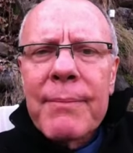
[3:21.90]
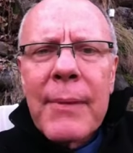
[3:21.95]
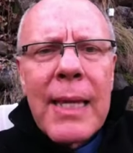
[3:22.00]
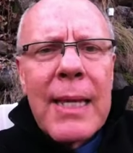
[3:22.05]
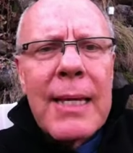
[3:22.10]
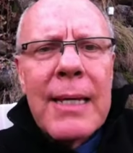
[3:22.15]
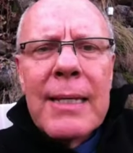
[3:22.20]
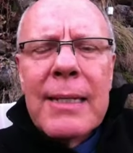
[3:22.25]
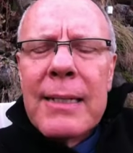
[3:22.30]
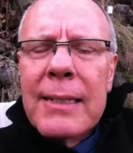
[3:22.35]

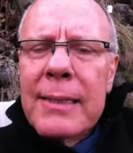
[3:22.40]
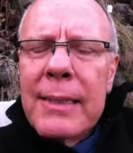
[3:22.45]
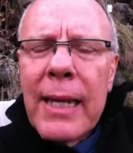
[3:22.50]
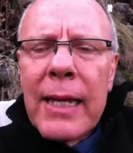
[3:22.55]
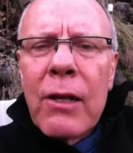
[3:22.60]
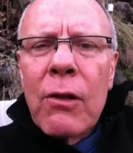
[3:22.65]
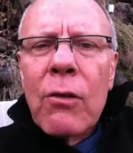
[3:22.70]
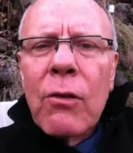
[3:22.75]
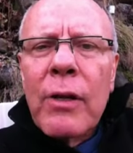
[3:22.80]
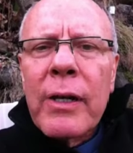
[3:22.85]
take a look
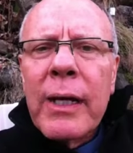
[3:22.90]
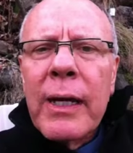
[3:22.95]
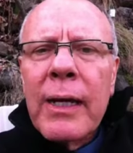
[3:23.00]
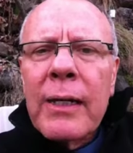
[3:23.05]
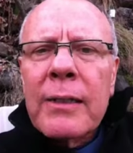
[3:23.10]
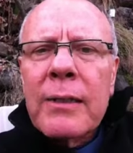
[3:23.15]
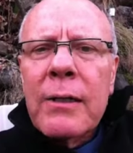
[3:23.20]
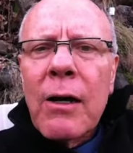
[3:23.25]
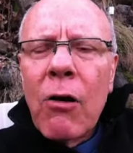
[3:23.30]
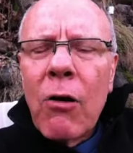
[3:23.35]
at our
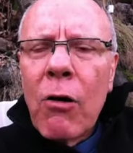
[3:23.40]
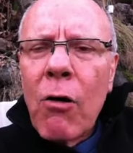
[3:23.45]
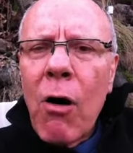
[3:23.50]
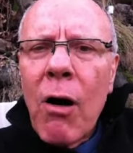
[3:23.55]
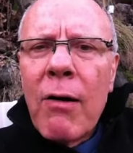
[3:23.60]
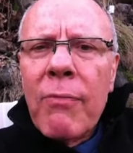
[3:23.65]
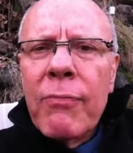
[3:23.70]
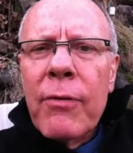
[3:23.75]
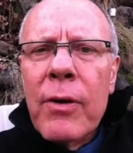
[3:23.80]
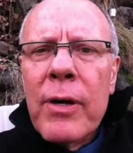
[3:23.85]

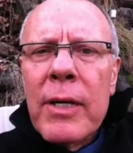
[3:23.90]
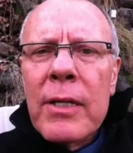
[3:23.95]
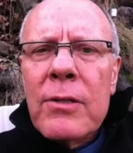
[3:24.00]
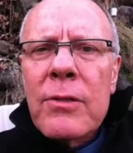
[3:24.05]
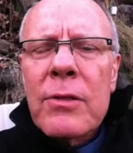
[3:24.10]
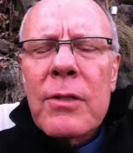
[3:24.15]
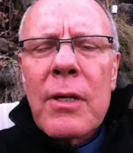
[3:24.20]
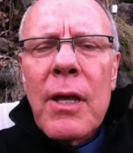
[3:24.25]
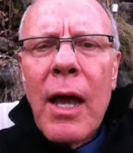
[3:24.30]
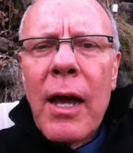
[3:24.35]
offerings. I
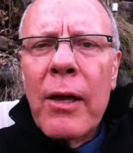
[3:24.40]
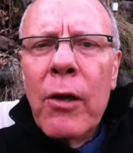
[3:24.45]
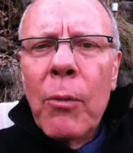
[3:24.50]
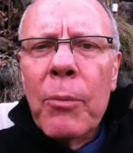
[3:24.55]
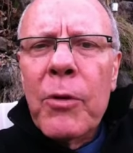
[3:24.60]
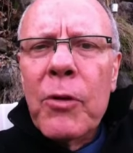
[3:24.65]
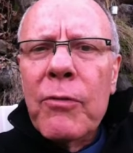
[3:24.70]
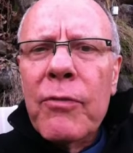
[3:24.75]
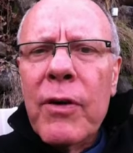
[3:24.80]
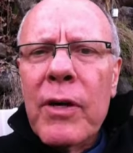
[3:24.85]
hope you'll find
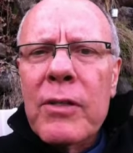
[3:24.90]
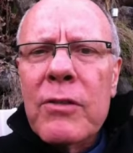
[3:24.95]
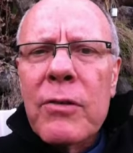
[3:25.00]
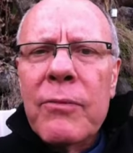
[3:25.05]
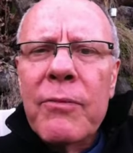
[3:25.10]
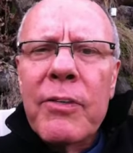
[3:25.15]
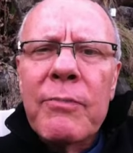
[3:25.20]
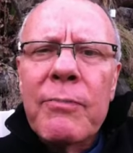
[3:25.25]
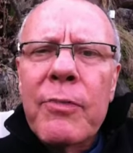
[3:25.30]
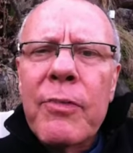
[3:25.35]
some
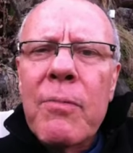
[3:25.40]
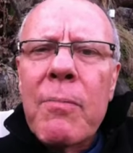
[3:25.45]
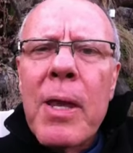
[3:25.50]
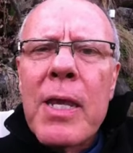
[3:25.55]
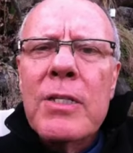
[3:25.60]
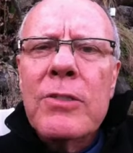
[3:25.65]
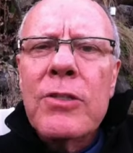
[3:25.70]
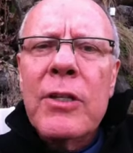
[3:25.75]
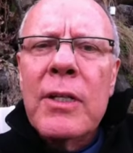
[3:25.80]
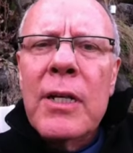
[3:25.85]
information
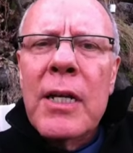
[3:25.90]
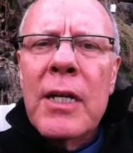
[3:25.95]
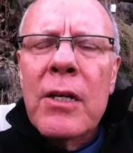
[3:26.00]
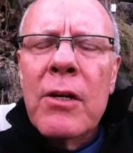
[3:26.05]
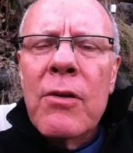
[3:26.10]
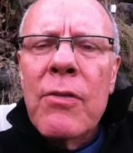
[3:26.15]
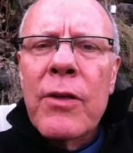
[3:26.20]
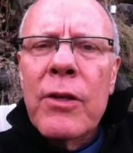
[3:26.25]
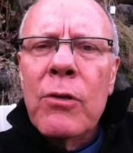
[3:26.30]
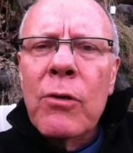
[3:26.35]
here that you'll
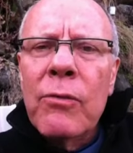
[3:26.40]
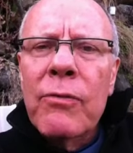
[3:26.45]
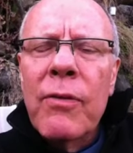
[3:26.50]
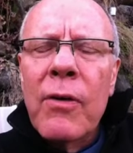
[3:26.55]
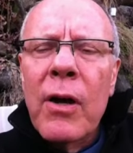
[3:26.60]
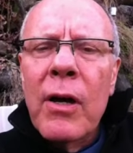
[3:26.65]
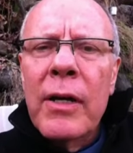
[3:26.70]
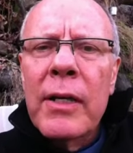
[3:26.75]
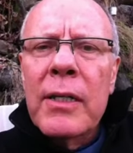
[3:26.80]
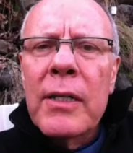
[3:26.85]
find
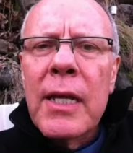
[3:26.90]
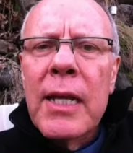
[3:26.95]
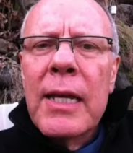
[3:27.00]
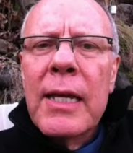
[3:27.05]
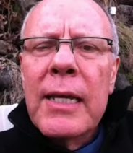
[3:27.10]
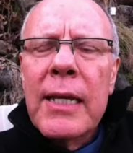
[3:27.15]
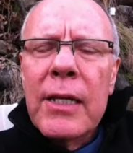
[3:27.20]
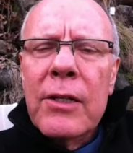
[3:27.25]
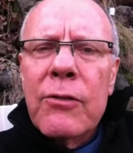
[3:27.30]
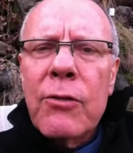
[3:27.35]

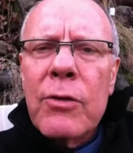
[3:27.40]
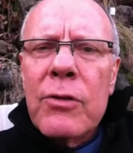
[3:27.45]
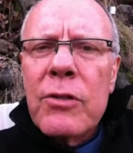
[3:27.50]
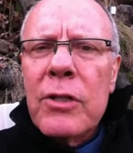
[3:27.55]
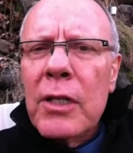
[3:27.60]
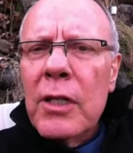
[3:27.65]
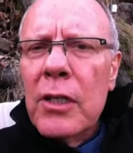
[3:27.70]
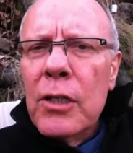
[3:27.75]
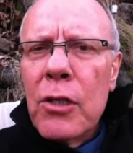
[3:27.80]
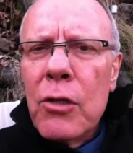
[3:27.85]
interesting and
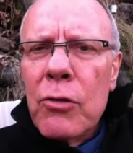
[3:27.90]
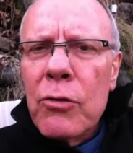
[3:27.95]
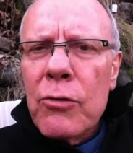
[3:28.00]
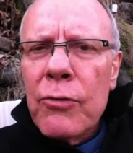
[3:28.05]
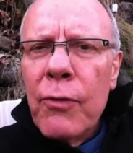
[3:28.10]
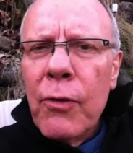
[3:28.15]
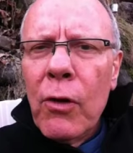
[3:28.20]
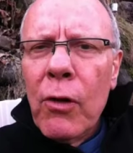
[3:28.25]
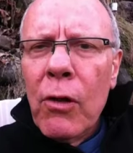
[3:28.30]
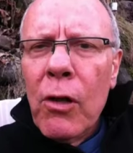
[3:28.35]
useful,
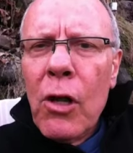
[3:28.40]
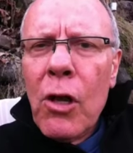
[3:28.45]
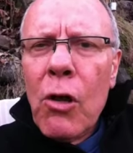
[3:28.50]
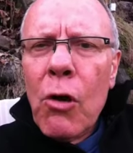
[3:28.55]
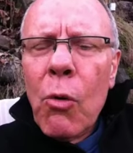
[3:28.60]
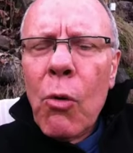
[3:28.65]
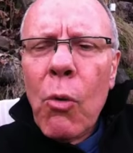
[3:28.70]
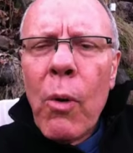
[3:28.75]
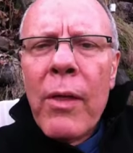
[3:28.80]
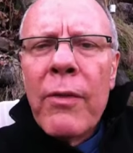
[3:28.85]

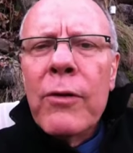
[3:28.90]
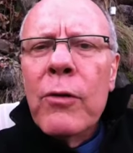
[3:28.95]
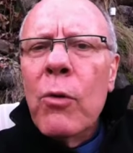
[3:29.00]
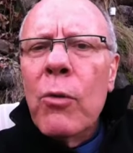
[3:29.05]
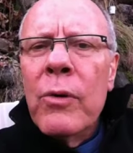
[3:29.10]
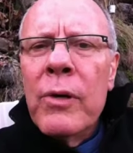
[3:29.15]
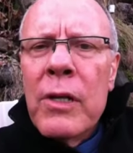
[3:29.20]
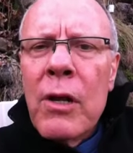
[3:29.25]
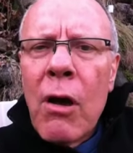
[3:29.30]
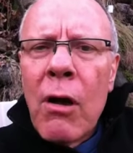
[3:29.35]
whether or
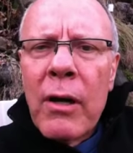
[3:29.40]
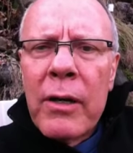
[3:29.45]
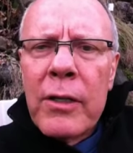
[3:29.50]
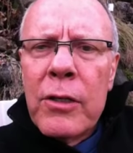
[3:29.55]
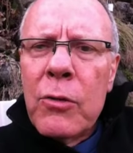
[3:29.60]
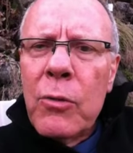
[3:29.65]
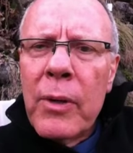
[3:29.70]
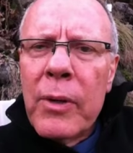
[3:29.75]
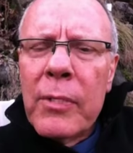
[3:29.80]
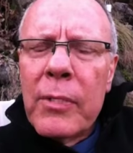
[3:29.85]
not you end
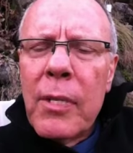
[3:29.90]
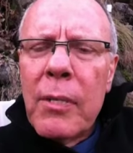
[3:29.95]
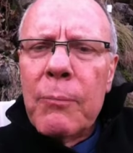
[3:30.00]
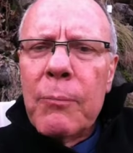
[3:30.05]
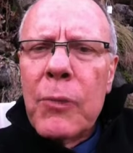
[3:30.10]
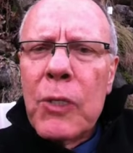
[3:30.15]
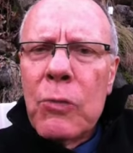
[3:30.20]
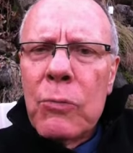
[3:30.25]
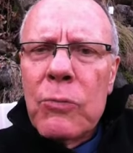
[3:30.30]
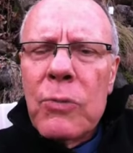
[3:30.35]
up
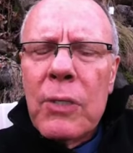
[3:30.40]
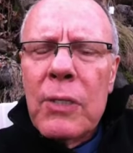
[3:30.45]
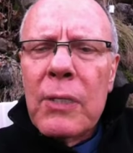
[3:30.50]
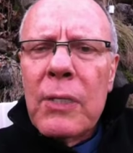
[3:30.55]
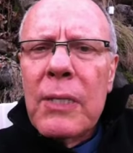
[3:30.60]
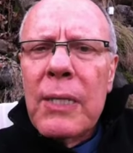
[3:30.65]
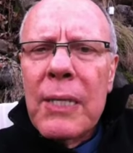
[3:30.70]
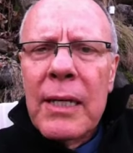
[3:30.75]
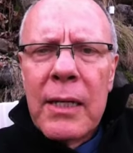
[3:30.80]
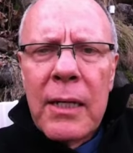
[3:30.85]
using any
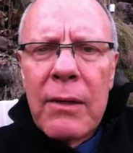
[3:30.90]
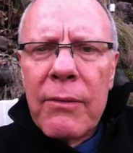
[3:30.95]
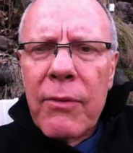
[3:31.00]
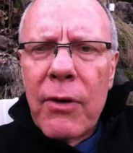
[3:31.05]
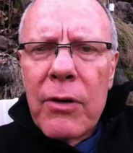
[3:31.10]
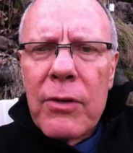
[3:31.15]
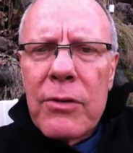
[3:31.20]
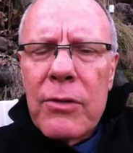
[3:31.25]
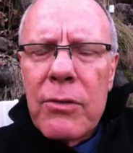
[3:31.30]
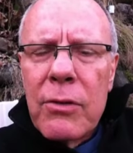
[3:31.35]
of our
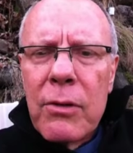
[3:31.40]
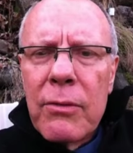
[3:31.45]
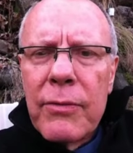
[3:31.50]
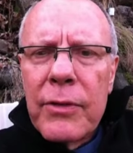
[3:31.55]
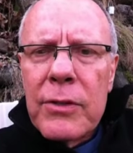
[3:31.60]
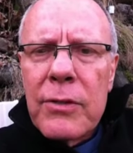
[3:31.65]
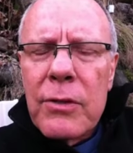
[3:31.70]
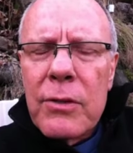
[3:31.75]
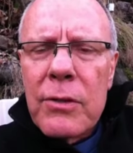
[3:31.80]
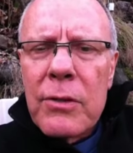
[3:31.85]
services.
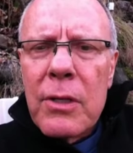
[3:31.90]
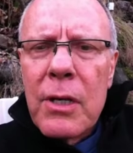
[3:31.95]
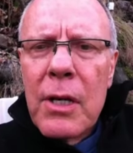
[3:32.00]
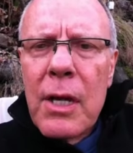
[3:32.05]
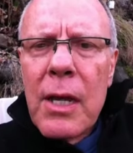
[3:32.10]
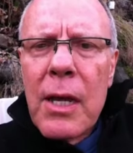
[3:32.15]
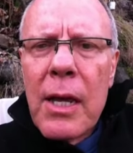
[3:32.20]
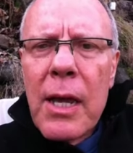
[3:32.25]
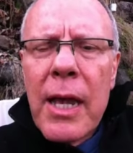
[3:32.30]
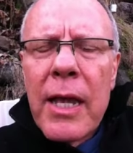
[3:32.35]
And
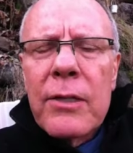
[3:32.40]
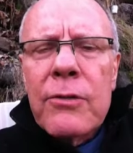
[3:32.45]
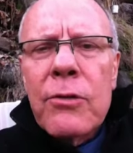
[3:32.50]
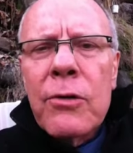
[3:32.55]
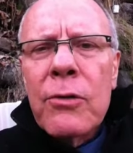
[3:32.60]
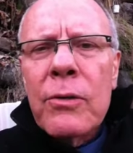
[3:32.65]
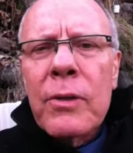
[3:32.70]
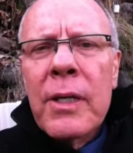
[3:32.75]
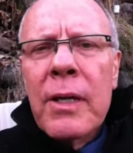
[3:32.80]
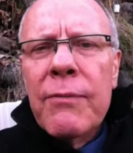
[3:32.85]
certainly if
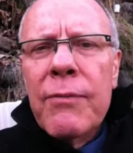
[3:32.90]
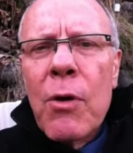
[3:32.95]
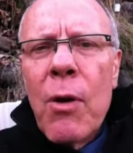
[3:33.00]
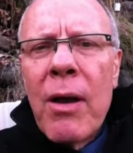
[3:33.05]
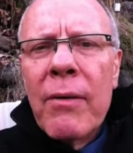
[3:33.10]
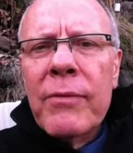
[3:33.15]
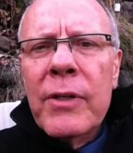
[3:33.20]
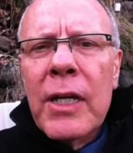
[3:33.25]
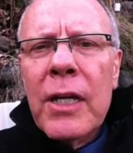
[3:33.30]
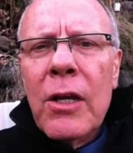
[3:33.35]
you have any
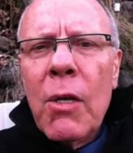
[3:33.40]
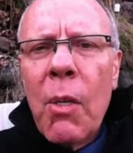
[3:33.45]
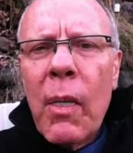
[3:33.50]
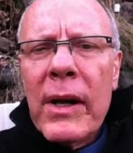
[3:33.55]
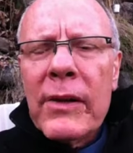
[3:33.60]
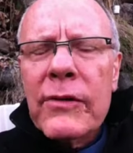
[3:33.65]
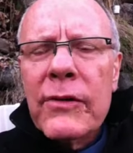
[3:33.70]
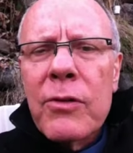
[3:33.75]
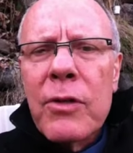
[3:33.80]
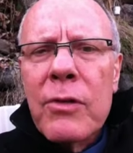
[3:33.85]

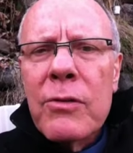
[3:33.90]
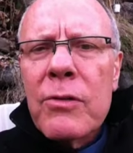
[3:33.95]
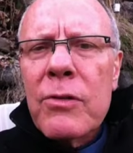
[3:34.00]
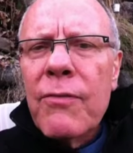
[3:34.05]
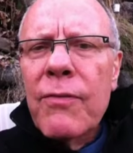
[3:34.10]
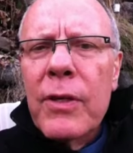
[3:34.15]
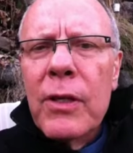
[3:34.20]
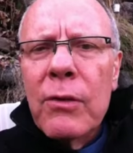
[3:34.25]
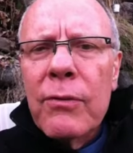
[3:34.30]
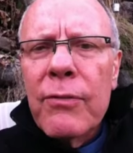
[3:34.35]
questions, feel
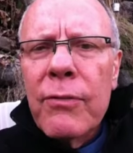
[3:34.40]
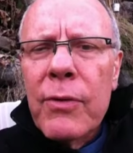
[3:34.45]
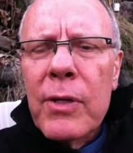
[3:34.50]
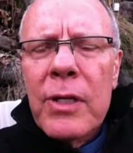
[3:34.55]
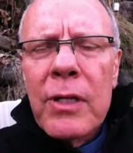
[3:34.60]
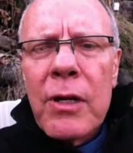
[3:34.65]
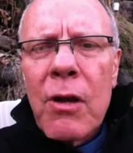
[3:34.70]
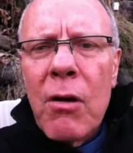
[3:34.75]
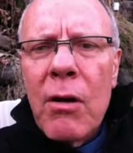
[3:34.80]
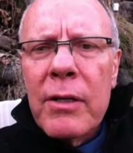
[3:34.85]
free to
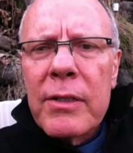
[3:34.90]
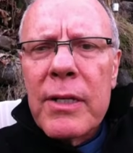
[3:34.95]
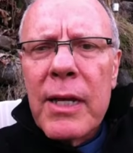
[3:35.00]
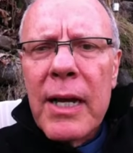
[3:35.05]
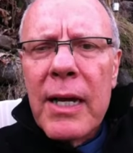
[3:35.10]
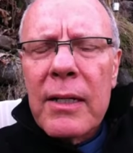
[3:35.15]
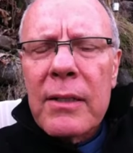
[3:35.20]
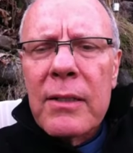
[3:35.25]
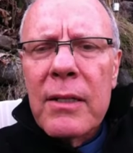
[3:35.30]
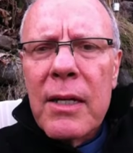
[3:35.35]
contact
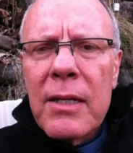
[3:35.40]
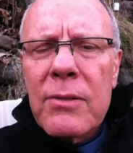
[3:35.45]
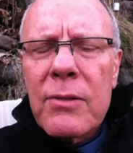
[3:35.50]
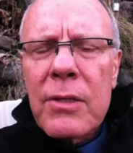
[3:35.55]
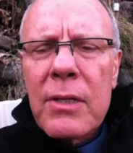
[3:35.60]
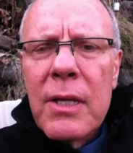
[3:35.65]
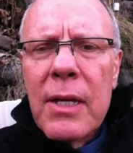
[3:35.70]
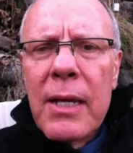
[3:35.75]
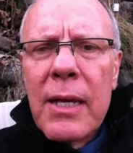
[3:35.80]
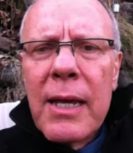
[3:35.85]
us.
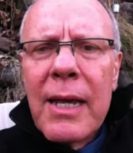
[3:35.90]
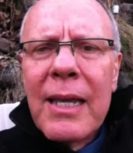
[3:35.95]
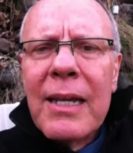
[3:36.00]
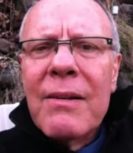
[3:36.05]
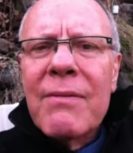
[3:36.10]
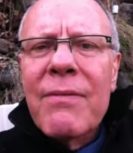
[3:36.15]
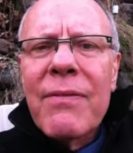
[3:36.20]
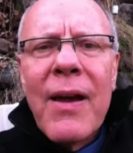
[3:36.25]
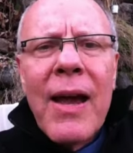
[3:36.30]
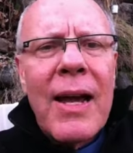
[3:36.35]
And in
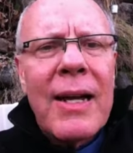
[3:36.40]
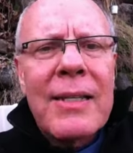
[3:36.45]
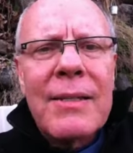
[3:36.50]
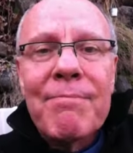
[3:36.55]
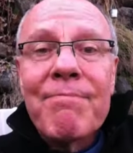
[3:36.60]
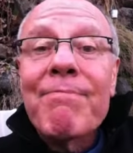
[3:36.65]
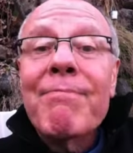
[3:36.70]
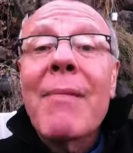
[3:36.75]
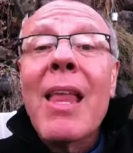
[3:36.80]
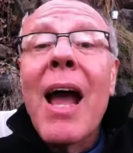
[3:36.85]
fact,
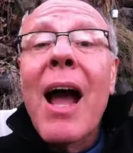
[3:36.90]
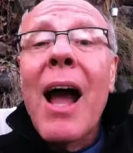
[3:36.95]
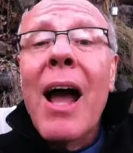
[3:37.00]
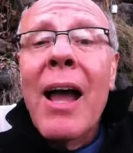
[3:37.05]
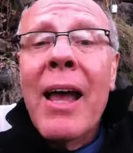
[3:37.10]
I